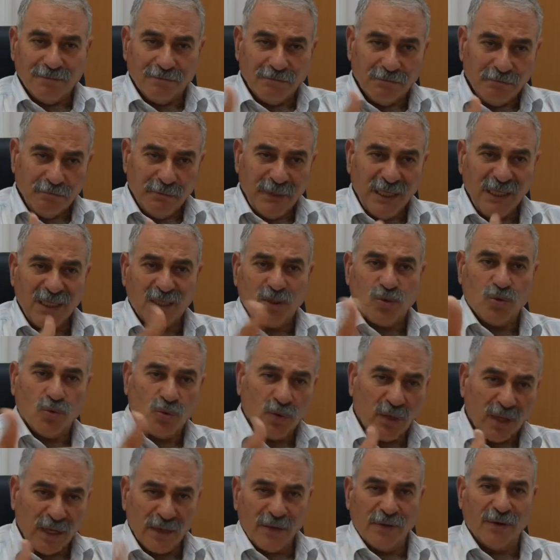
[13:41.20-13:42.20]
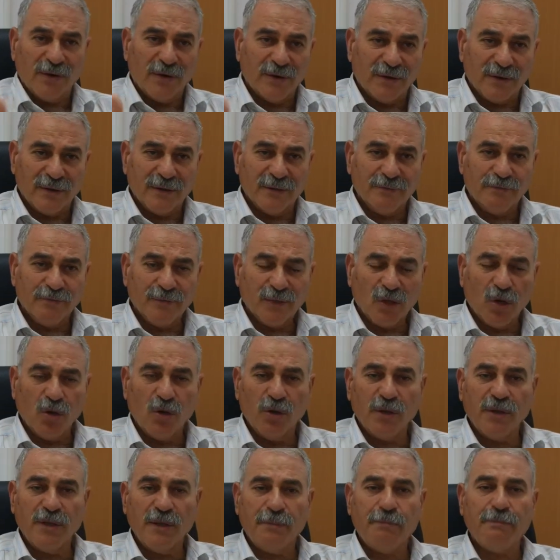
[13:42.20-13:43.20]
meet together
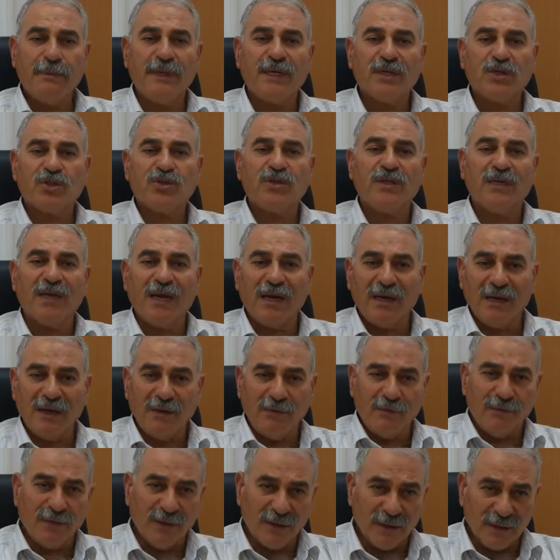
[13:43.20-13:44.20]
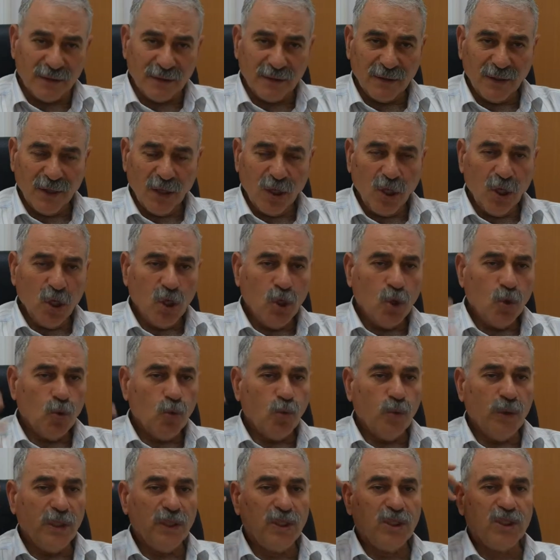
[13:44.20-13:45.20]
on the personal level.
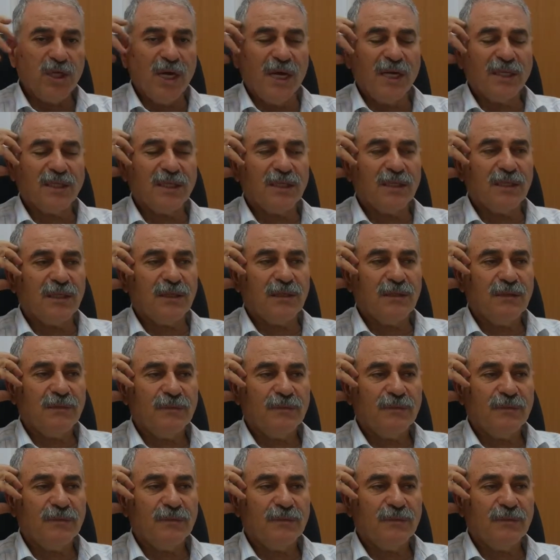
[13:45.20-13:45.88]
We just